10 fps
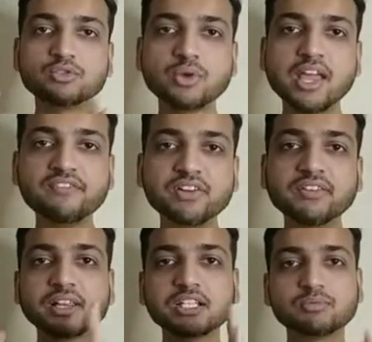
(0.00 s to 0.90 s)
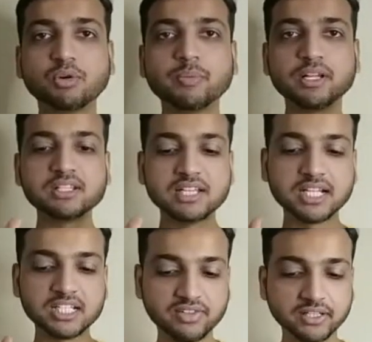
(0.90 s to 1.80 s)
So everywhere this property is
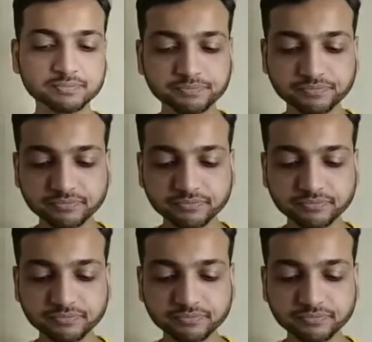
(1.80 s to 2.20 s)
satisfied.